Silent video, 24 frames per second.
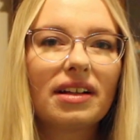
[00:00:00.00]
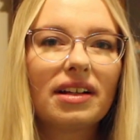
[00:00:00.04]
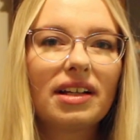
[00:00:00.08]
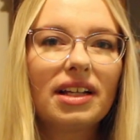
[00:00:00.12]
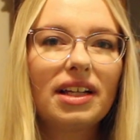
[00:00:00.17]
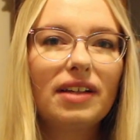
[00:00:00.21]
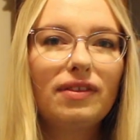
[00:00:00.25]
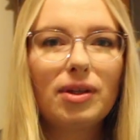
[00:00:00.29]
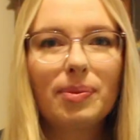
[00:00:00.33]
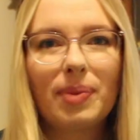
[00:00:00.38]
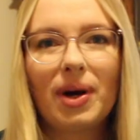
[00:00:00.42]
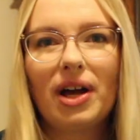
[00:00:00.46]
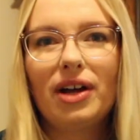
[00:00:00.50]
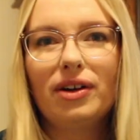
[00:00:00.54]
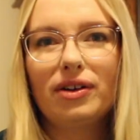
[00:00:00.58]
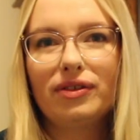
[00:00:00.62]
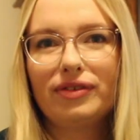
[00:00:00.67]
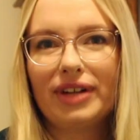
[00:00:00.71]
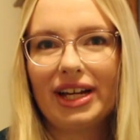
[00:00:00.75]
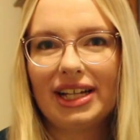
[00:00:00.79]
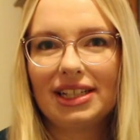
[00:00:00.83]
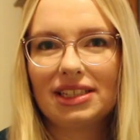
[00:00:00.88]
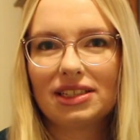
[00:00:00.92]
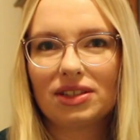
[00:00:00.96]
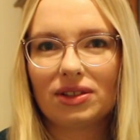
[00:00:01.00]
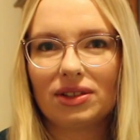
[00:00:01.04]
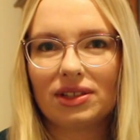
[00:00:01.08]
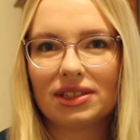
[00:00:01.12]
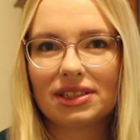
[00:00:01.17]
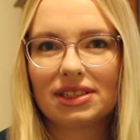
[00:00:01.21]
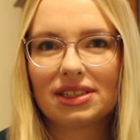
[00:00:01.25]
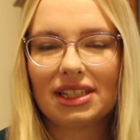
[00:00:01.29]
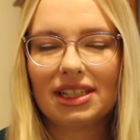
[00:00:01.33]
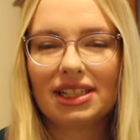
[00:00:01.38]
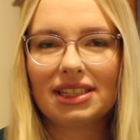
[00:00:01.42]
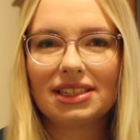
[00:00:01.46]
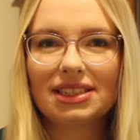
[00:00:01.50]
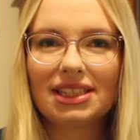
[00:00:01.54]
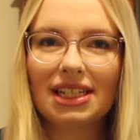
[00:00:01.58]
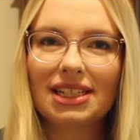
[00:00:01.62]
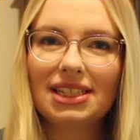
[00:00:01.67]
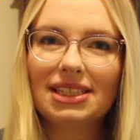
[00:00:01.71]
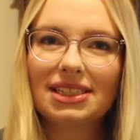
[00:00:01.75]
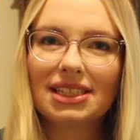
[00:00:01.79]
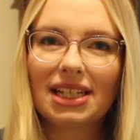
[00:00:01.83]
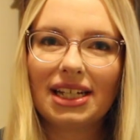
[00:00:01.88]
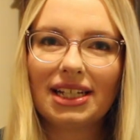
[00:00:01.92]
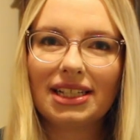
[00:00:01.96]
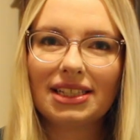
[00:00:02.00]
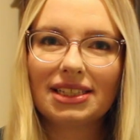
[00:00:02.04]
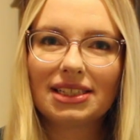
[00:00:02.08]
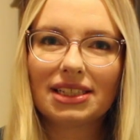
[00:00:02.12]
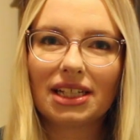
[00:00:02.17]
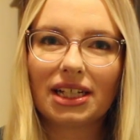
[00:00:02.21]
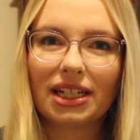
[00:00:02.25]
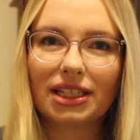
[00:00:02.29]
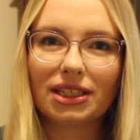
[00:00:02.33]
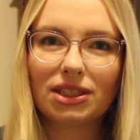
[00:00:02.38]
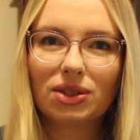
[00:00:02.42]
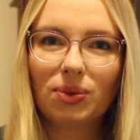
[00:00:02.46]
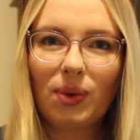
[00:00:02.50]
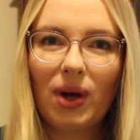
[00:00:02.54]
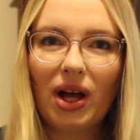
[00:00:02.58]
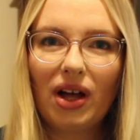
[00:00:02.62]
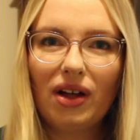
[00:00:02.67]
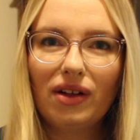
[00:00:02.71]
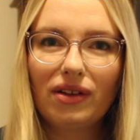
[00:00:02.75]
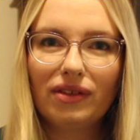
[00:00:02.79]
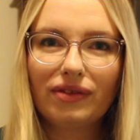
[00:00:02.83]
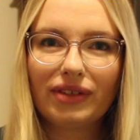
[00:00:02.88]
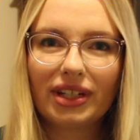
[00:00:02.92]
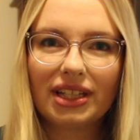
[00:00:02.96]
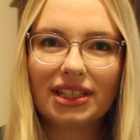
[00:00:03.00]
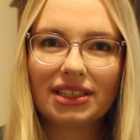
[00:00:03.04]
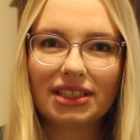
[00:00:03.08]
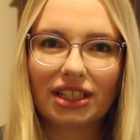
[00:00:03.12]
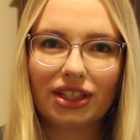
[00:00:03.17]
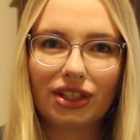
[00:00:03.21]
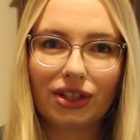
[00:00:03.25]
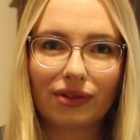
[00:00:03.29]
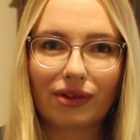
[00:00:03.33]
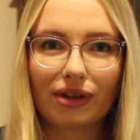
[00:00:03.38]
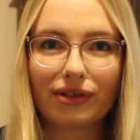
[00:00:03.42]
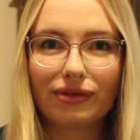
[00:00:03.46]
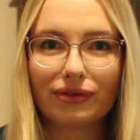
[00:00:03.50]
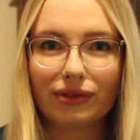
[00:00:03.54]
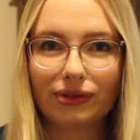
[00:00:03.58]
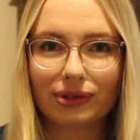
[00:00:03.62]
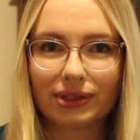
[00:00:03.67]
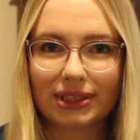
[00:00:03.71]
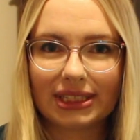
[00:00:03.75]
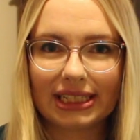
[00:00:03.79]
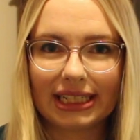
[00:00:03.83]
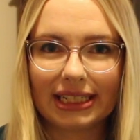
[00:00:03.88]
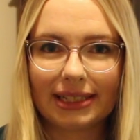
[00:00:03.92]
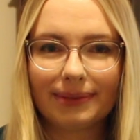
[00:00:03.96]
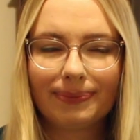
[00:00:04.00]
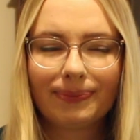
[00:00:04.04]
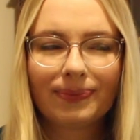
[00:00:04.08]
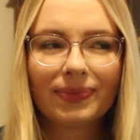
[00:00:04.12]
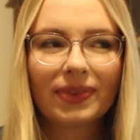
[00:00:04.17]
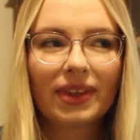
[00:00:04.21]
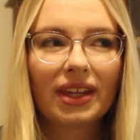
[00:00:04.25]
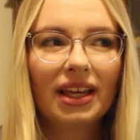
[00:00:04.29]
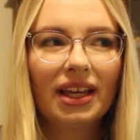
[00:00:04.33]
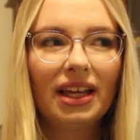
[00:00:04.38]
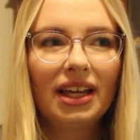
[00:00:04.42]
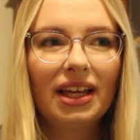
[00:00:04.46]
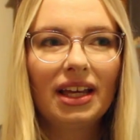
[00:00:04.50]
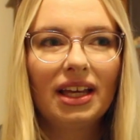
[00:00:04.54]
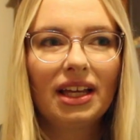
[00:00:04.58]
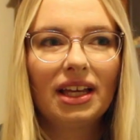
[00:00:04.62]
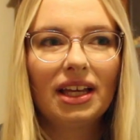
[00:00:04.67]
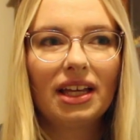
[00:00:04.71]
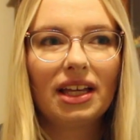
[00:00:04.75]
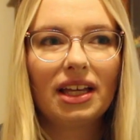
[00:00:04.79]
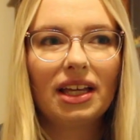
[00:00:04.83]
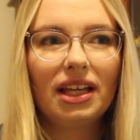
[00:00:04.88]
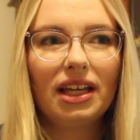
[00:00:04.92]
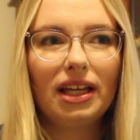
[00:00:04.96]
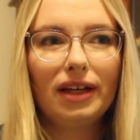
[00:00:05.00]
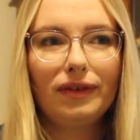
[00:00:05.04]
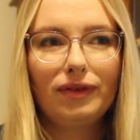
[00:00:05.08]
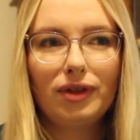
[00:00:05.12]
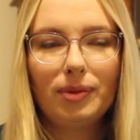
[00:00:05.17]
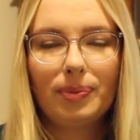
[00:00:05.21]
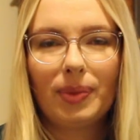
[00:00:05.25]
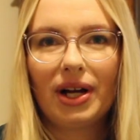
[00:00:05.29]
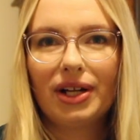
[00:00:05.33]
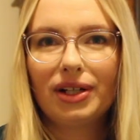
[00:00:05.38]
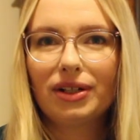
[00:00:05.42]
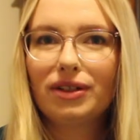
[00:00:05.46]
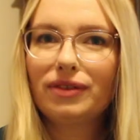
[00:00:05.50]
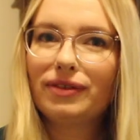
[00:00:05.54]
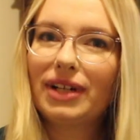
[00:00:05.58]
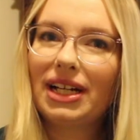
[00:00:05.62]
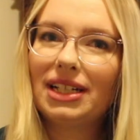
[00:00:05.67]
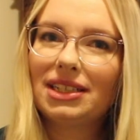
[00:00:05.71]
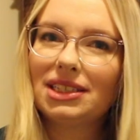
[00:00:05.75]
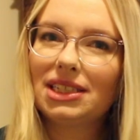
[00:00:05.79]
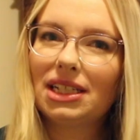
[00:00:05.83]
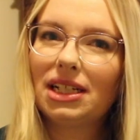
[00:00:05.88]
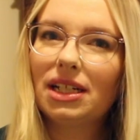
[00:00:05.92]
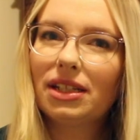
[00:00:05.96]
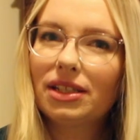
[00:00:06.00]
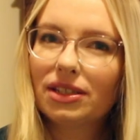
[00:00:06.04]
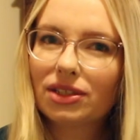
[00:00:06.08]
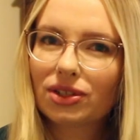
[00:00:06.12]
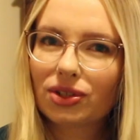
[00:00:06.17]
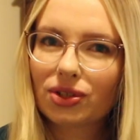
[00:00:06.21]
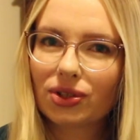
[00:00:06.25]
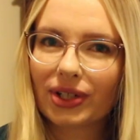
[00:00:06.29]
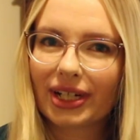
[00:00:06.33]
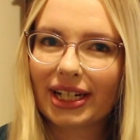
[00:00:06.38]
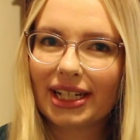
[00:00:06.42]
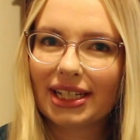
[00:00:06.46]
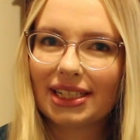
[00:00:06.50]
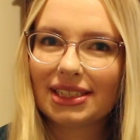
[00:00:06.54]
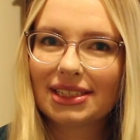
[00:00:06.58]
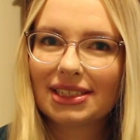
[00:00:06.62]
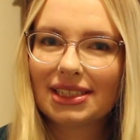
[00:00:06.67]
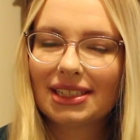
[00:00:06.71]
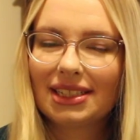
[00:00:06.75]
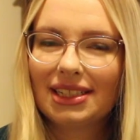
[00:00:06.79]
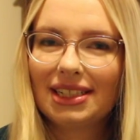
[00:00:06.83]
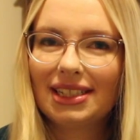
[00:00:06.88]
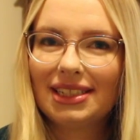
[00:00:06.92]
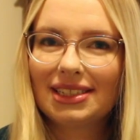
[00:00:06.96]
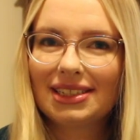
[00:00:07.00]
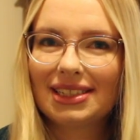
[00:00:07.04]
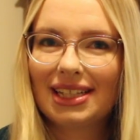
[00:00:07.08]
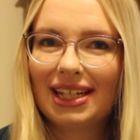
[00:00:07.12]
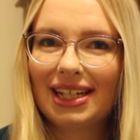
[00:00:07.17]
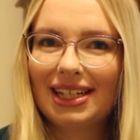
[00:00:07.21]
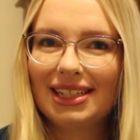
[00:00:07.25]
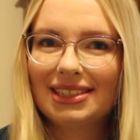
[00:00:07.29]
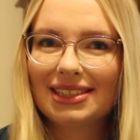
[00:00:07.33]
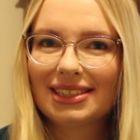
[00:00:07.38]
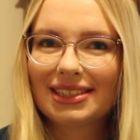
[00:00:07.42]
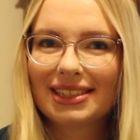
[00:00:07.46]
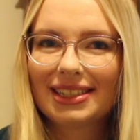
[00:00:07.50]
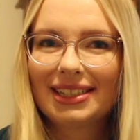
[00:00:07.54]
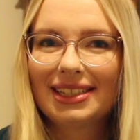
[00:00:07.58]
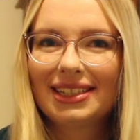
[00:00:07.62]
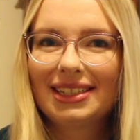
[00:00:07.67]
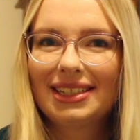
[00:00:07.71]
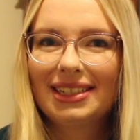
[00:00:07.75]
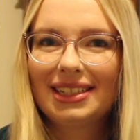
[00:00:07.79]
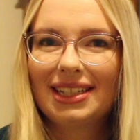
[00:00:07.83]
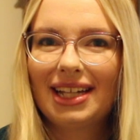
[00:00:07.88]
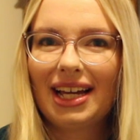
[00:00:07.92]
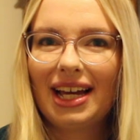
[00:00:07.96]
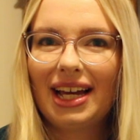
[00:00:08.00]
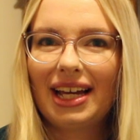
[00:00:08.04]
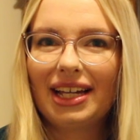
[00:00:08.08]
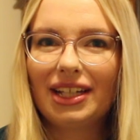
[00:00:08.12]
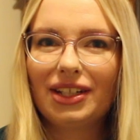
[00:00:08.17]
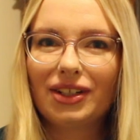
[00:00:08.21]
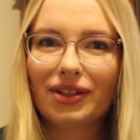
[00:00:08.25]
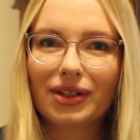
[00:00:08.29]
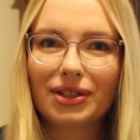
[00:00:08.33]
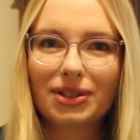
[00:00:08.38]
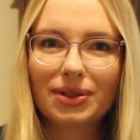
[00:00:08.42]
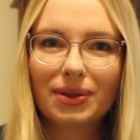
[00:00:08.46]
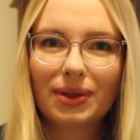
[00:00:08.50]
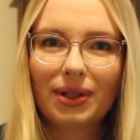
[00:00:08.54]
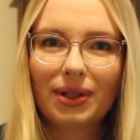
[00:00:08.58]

If you buy it off ASOS, it says a size 12 is €40. If you buy off under OtherStories, it says a